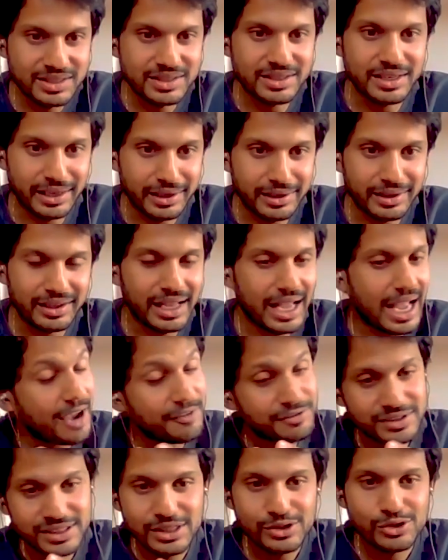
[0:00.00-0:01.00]
mistake. I
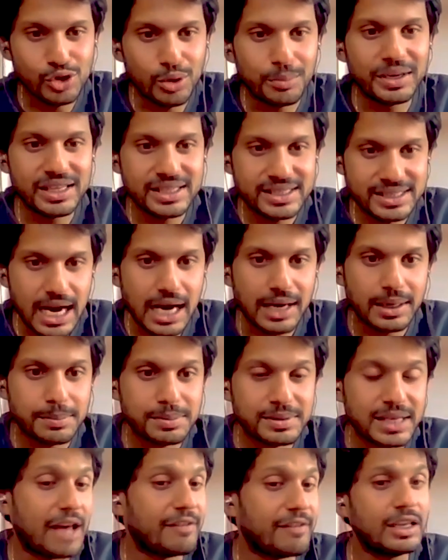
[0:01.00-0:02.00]
have seen so many
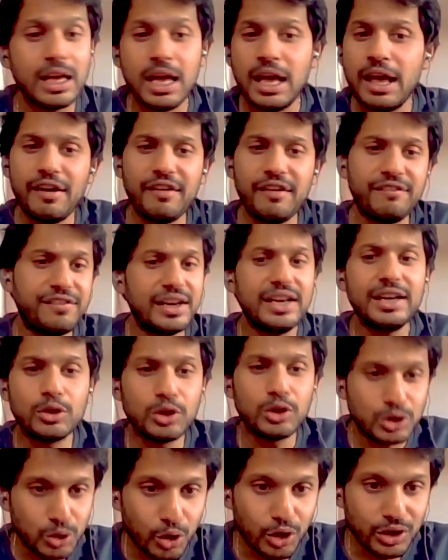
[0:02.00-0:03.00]
startups having very
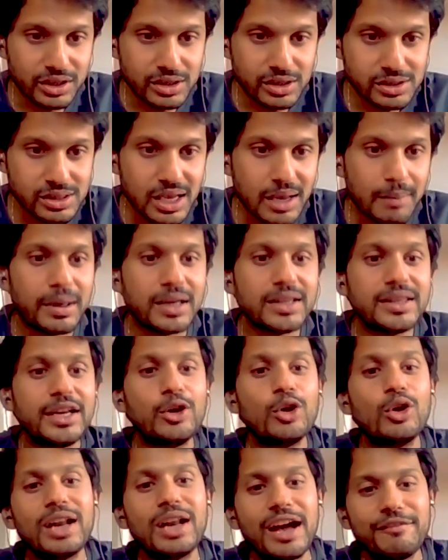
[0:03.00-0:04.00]
good coders, but they
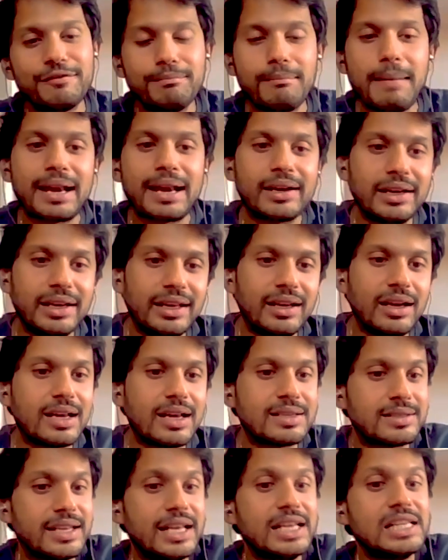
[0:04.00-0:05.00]
don't have marketing
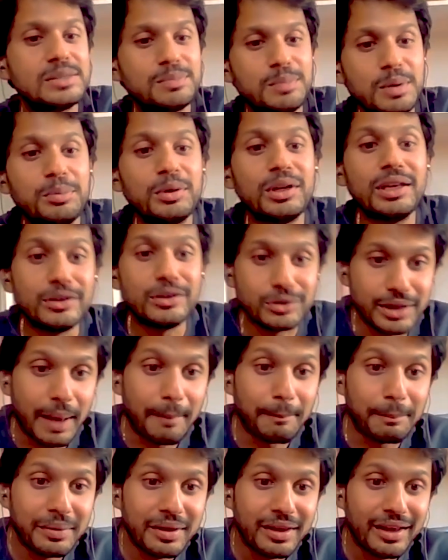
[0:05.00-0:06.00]
or sales people into
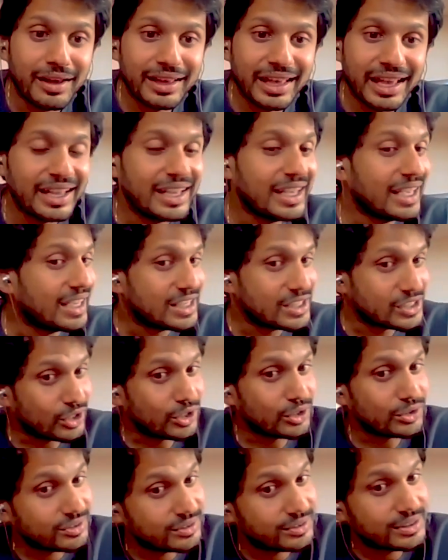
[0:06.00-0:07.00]
them. Okay,
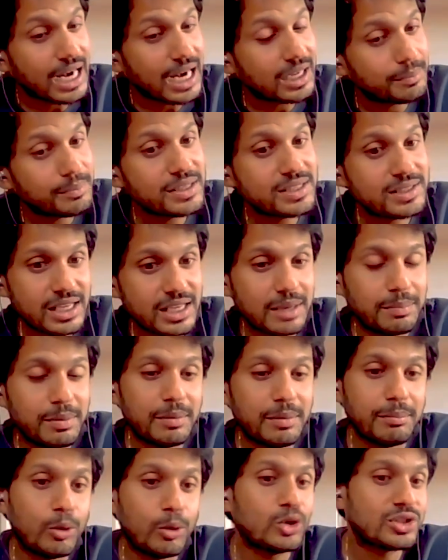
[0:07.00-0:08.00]
so that mistake
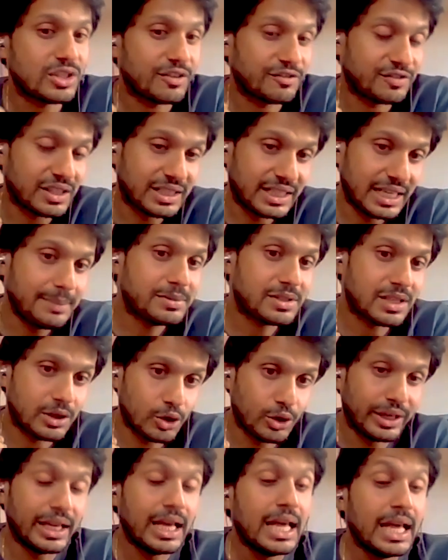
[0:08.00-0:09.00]
most of the teams are
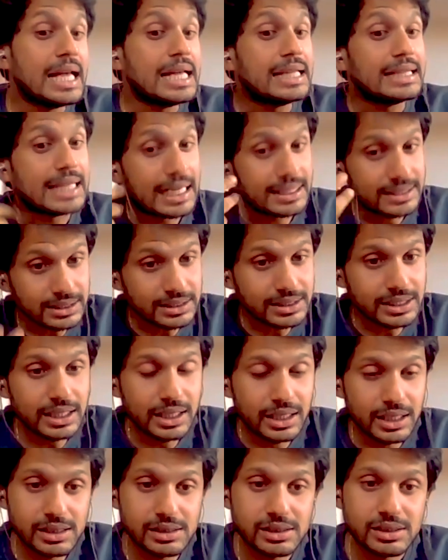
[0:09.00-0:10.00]
doing. The other
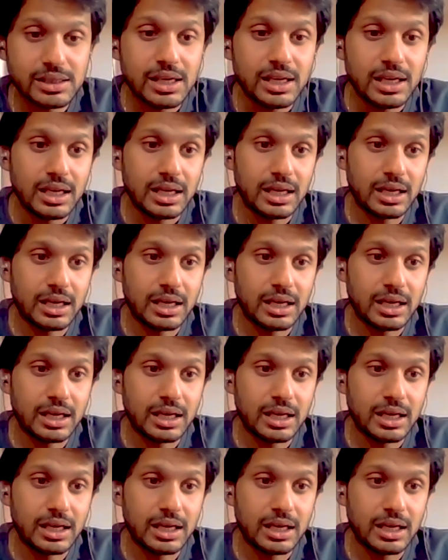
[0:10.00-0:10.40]
thing is